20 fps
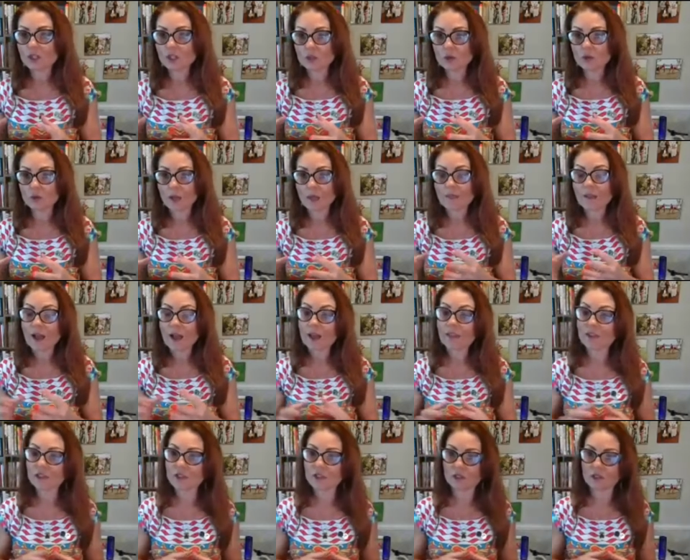and others
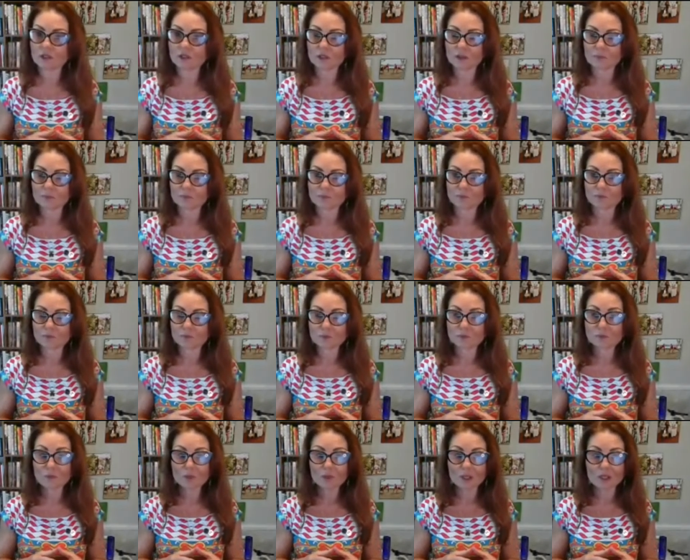don't
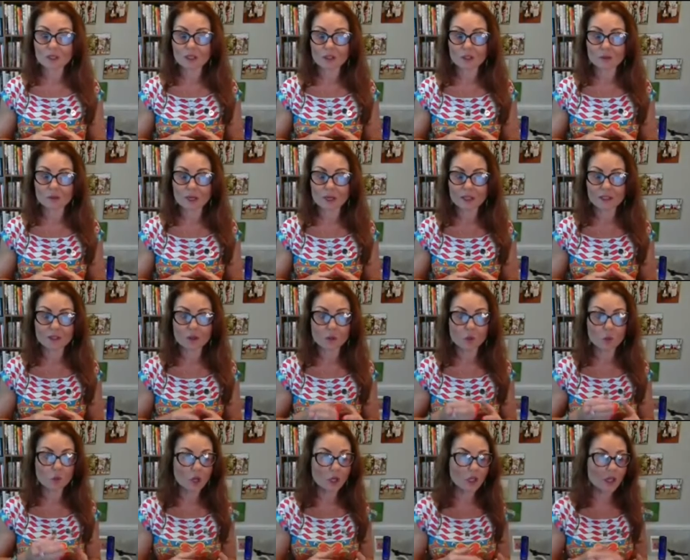right what
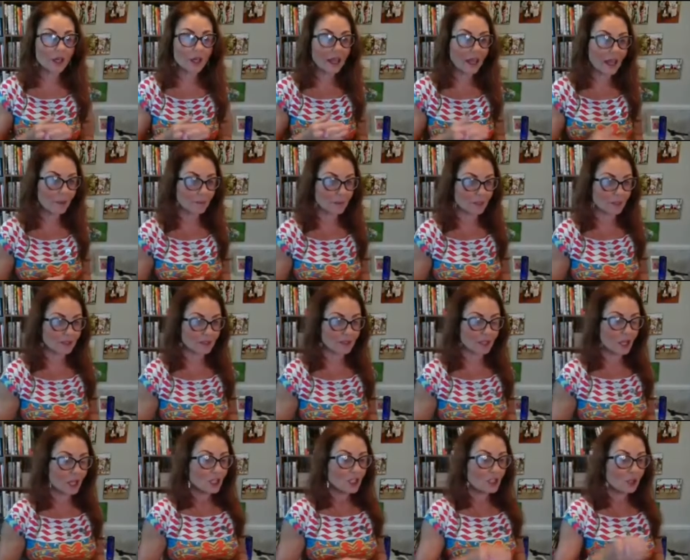happens so
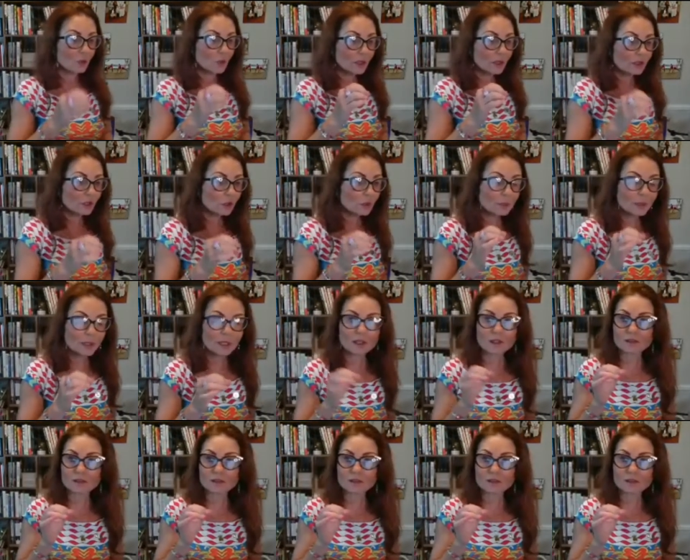when you peel the onion
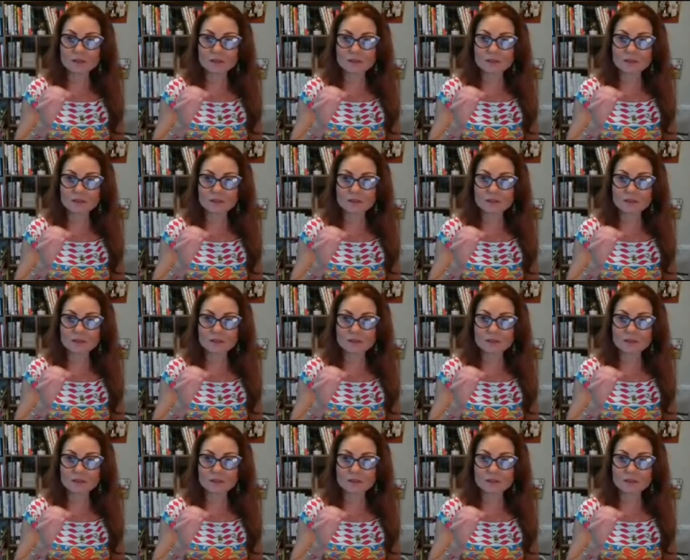you really need to
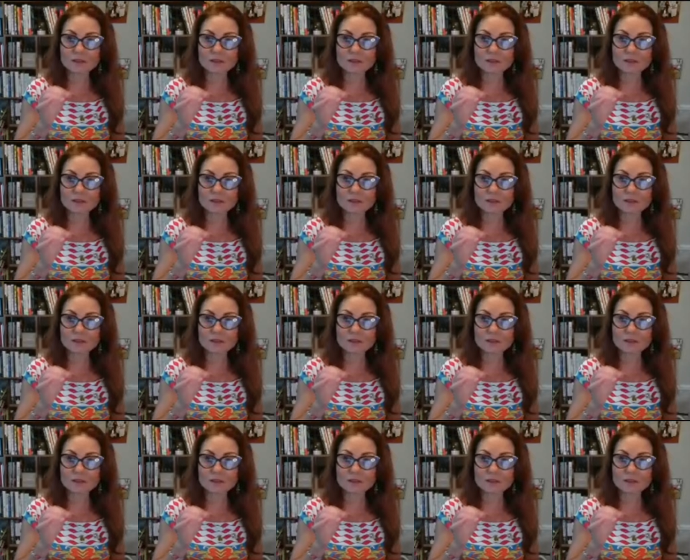write these